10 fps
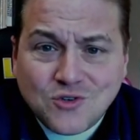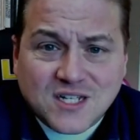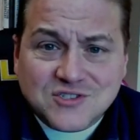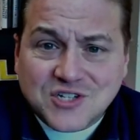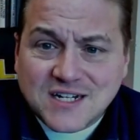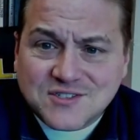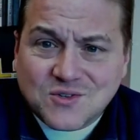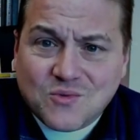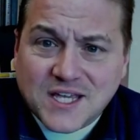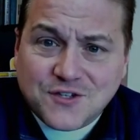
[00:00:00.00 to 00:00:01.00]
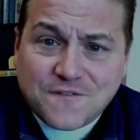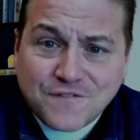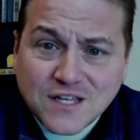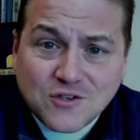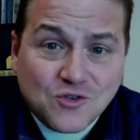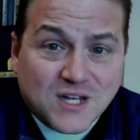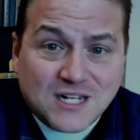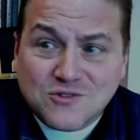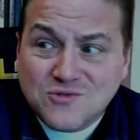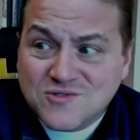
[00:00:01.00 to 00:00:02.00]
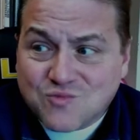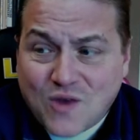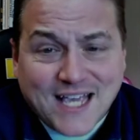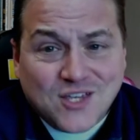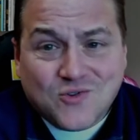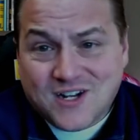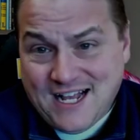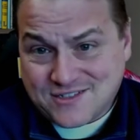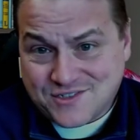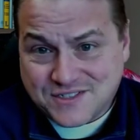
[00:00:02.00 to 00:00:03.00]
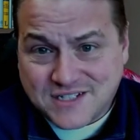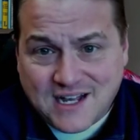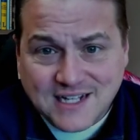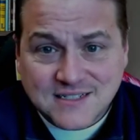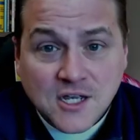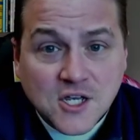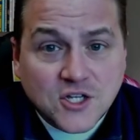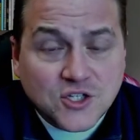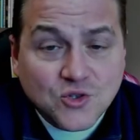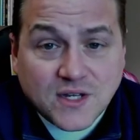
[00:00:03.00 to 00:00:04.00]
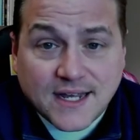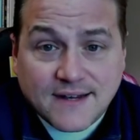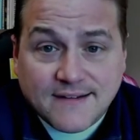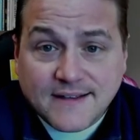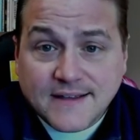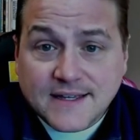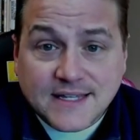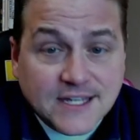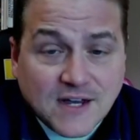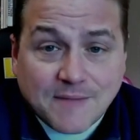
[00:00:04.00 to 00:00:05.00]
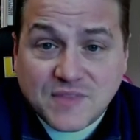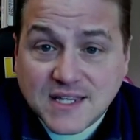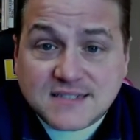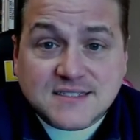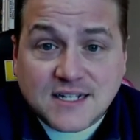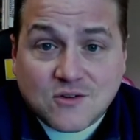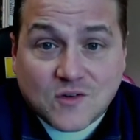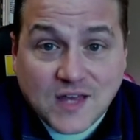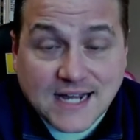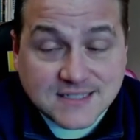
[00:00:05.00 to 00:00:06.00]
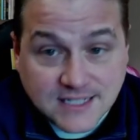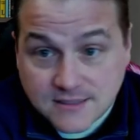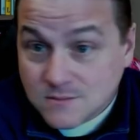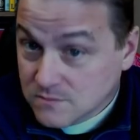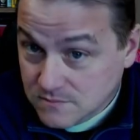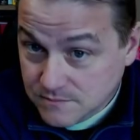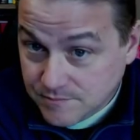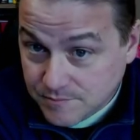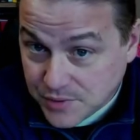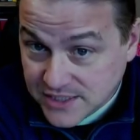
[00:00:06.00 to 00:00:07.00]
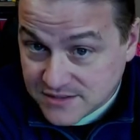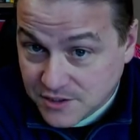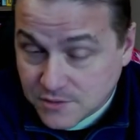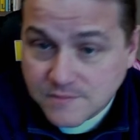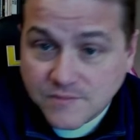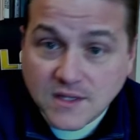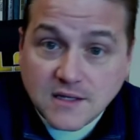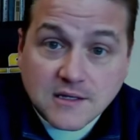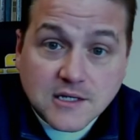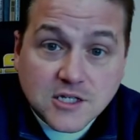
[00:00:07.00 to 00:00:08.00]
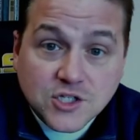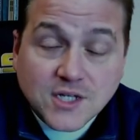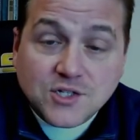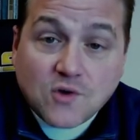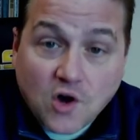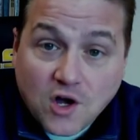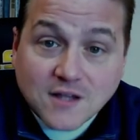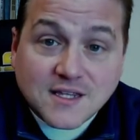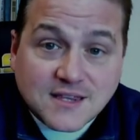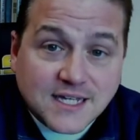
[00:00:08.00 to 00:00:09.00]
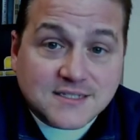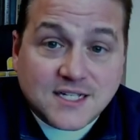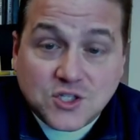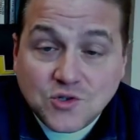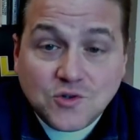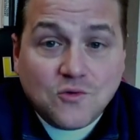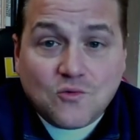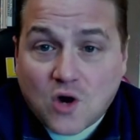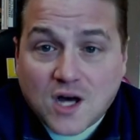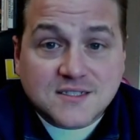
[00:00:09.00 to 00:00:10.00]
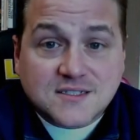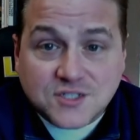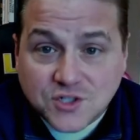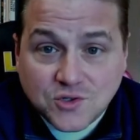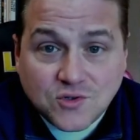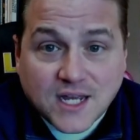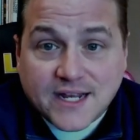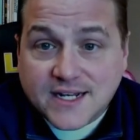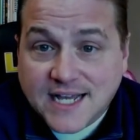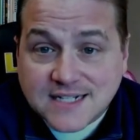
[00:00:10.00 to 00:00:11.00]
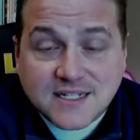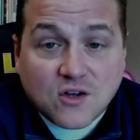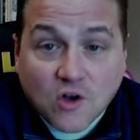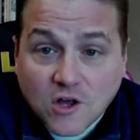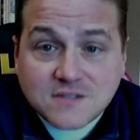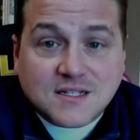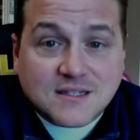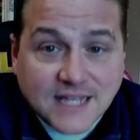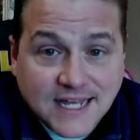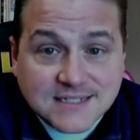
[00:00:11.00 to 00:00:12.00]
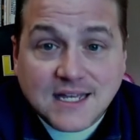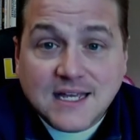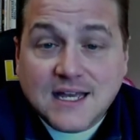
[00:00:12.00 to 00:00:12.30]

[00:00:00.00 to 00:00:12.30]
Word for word: You can change the way you feel. You can lose weight. You can exercise. You can give up this sin or that sin. Please do. You can do all the things that you want to do and connect it all to Lent.